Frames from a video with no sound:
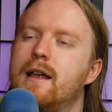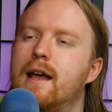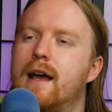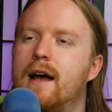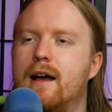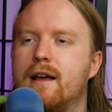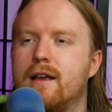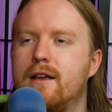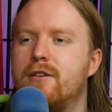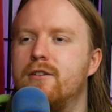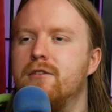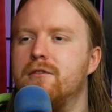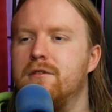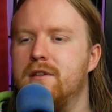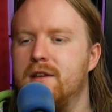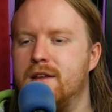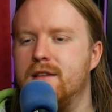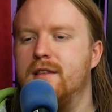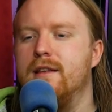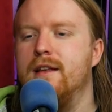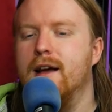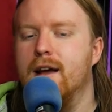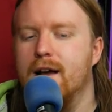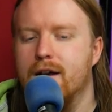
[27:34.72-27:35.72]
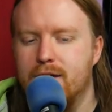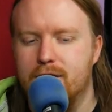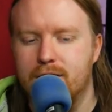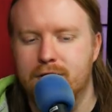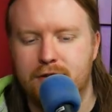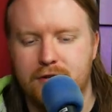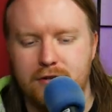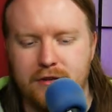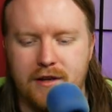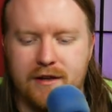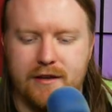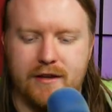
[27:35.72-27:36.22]
Yeah, you do need yeah you
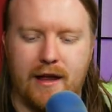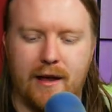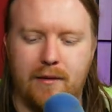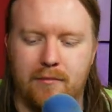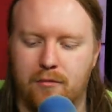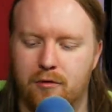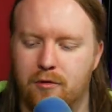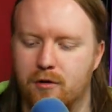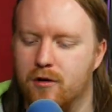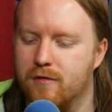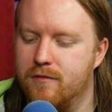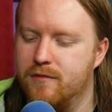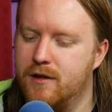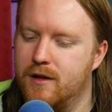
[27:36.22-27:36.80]
do need you that need more that.